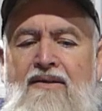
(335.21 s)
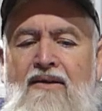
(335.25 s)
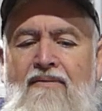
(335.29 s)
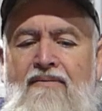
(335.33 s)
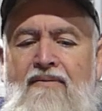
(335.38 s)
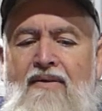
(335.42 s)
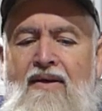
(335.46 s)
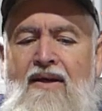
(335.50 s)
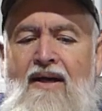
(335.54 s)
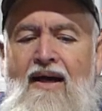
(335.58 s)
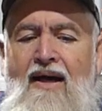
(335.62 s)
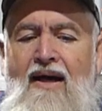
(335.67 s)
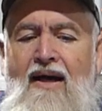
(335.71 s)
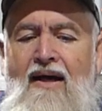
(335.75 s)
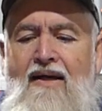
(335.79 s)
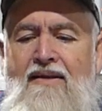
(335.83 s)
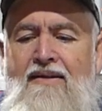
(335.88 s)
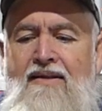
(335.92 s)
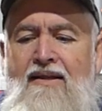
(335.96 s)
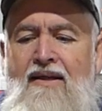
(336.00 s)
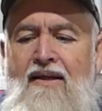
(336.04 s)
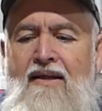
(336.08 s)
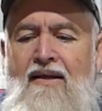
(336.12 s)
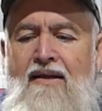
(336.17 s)
off the
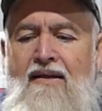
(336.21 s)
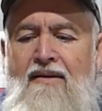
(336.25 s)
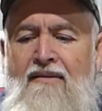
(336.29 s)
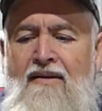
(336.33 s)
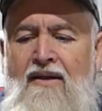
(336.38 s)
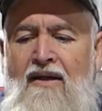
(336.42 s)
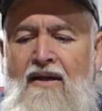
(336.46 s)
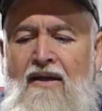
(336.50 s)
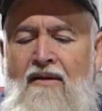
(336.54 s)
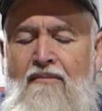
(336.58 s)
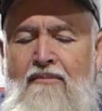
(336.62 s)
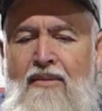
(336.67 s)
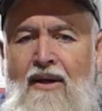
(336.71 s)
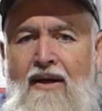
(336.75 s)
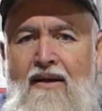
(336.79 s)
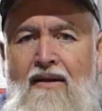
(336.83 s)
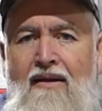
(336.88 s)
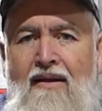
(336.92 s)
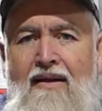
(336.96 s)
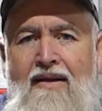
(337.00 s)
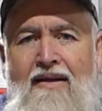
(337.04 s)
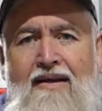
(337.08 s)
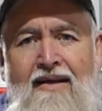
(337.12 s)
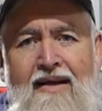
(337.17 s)
casting.
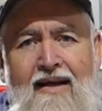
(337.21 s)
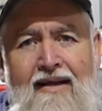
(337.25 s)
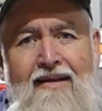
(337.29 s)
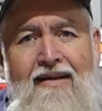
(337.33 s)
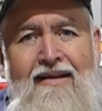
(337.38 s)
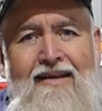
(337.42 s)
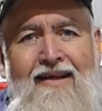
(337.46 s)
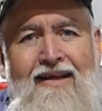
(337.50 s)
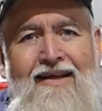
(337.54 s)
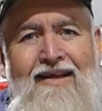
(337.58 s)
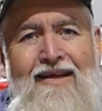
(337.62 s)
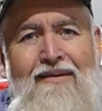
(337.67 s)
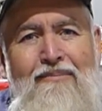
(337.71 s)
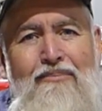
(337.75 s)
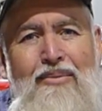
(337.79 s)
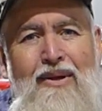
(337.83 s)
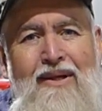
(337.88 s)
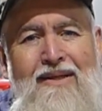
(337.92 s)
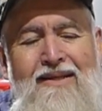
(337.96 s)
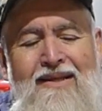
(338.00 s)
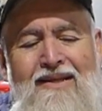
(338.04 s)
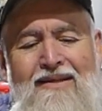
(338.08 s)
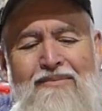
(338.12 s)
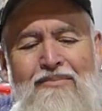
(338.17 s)
But the other thing that
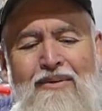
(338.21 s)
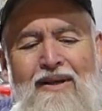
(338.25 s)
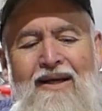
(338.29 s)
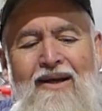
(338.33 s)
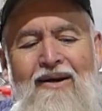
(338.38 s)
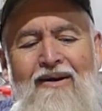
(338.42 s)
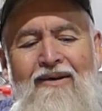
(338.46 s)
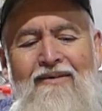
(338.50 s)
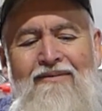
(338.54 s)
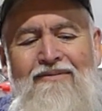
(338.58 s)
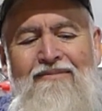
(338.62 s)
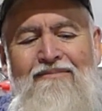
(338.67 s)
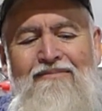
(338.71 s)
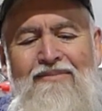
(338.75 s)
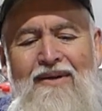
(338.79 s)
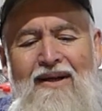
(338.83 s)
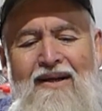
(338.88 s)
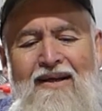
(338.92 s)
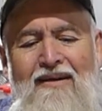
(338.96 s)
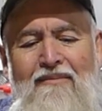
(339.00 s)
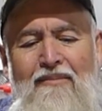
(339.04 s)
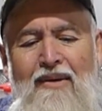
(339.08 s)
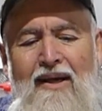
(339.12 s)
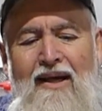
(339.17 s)
pisses me off,
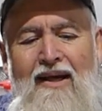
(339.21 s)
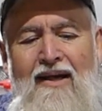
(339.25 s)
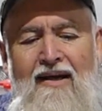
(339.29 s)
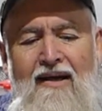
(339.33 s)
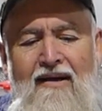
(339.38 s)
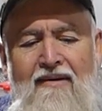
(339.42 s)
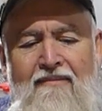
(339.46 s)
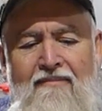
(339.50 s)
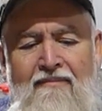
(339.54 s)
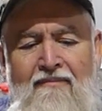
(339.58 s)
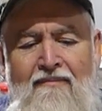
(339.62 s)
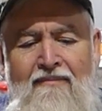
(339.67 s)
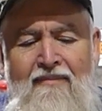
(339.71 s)
bloody bear coat,